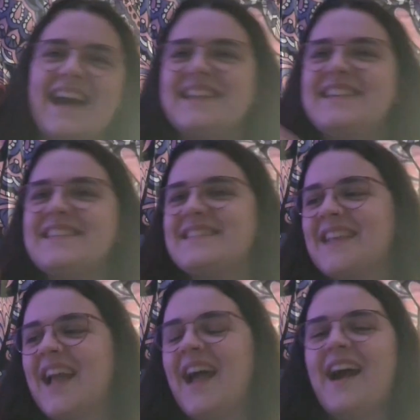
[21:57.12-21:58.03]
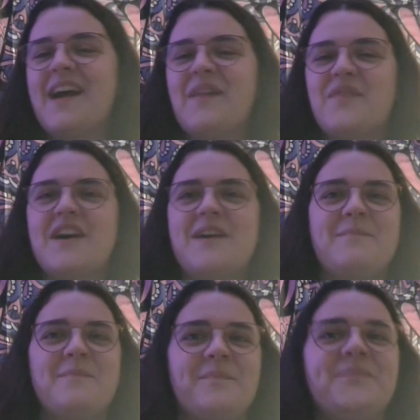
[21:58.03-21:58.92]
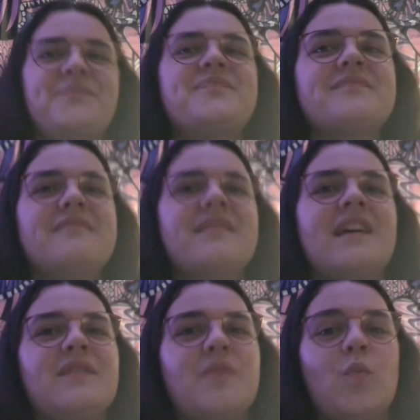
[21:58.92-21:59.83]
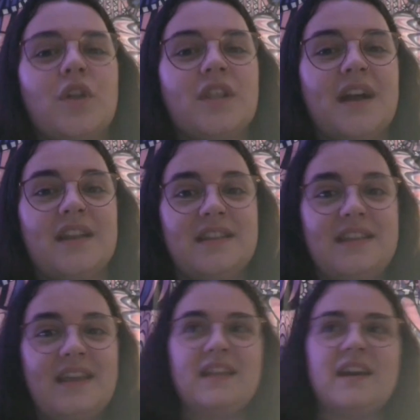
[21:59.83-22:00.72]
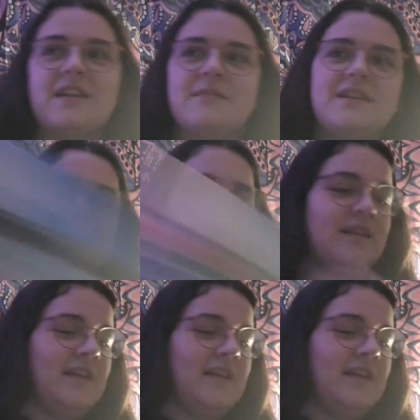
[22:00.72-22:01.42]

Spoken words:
is, I have a one line a day diary.